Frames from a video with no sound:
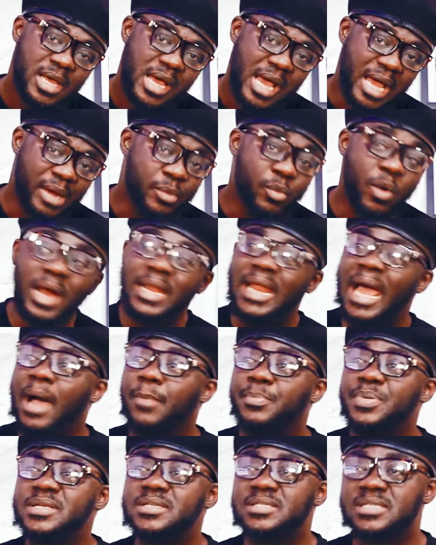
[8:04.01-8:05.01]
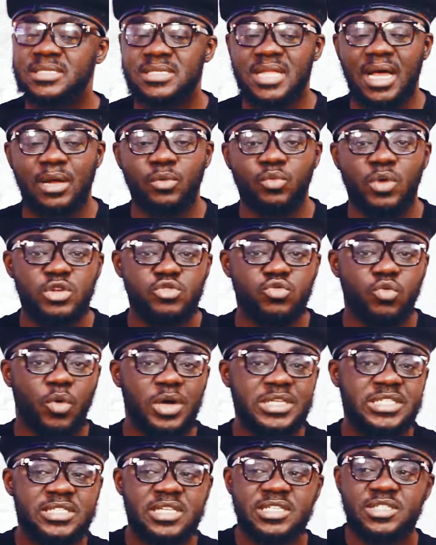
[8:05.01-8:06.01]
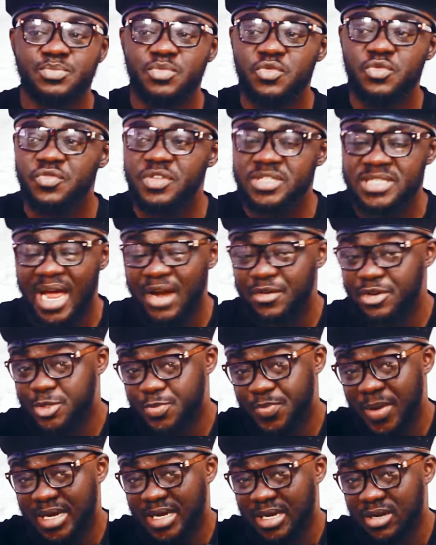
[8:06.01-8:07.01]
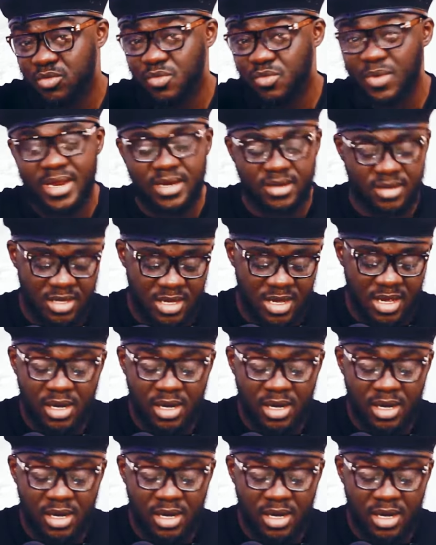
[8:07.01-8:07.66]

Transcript: And what happens is that when you watch these movies, I respect Lil Win.